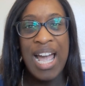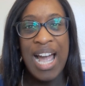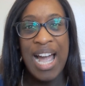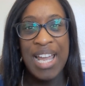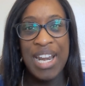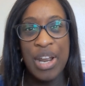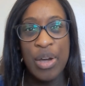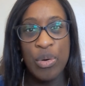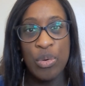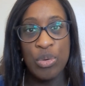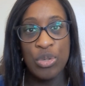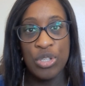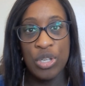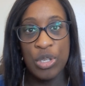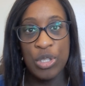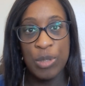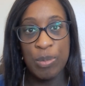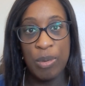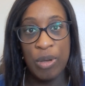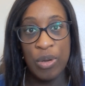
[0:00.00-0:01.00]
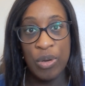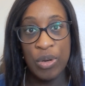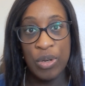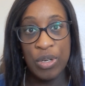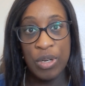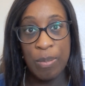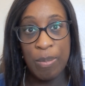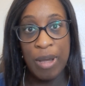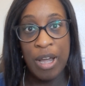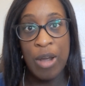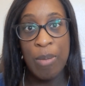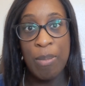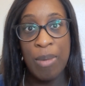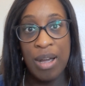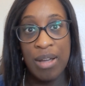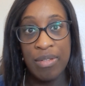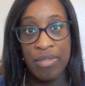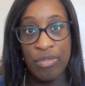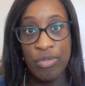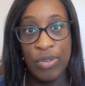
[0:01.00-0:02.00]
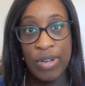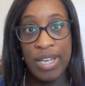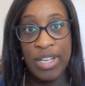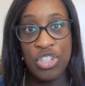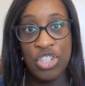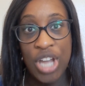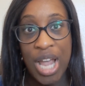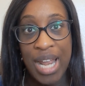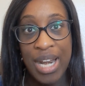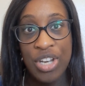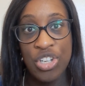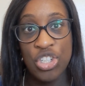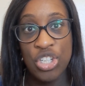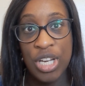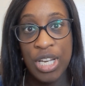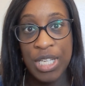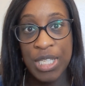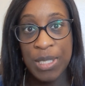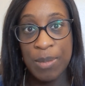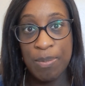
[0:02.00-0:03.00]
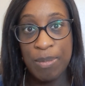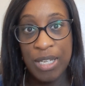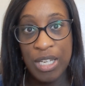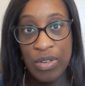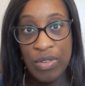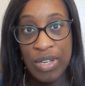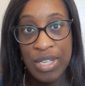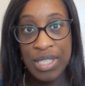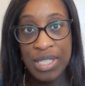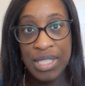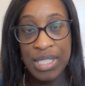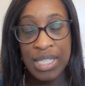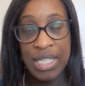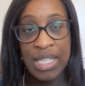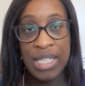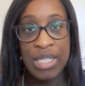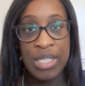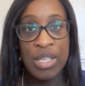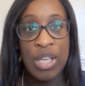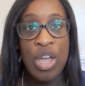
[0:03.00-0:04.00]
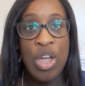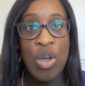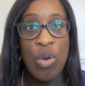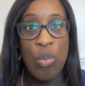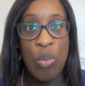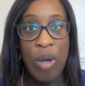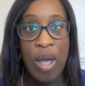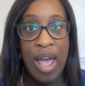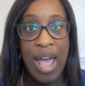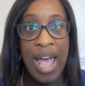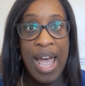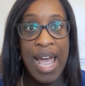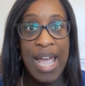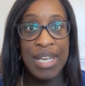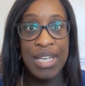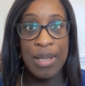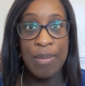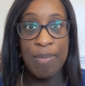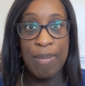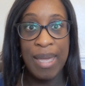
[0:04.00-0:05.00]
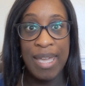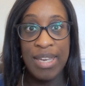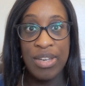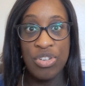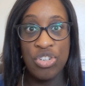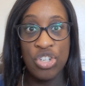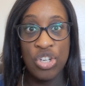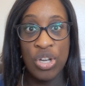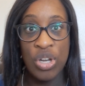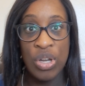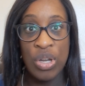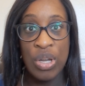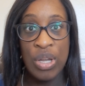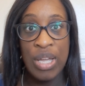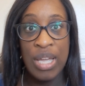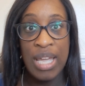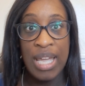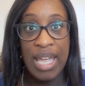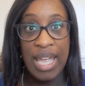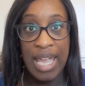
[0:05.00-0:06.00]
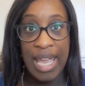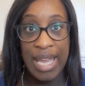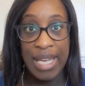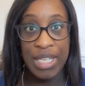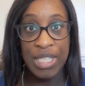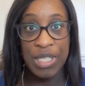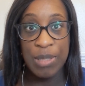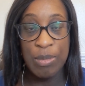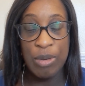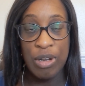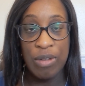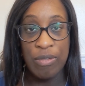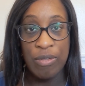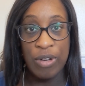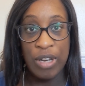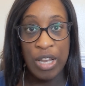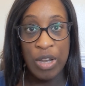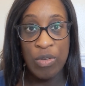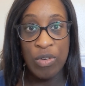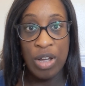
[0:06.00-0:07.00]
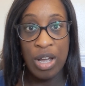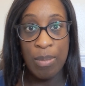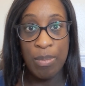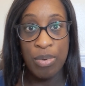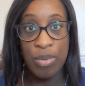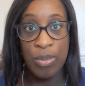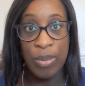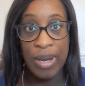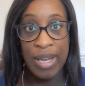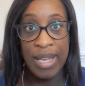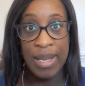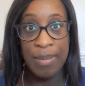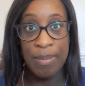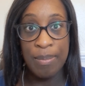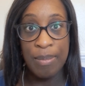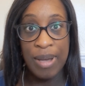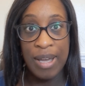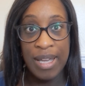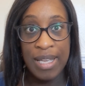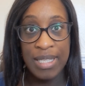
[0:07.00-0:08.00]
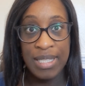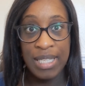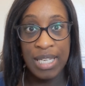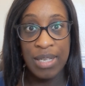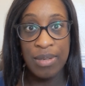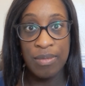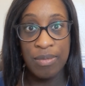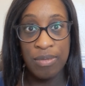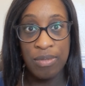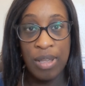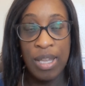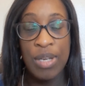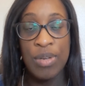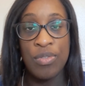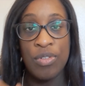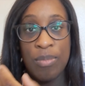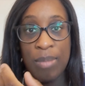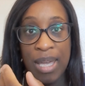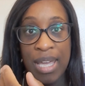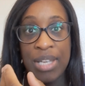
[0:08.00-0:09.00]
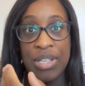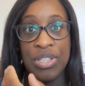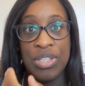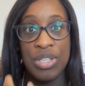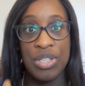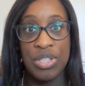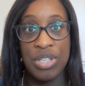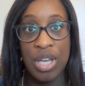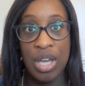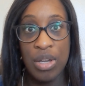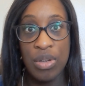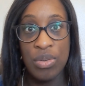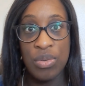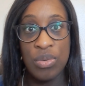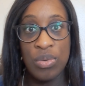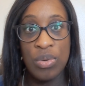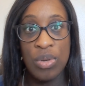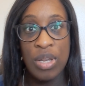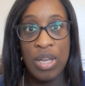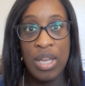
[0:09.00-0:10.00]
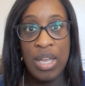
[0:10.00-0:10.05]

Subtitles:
And I also spoken about my 3 challenging experiences where I had a major eczema flare-up when my skin flaked from head to toe.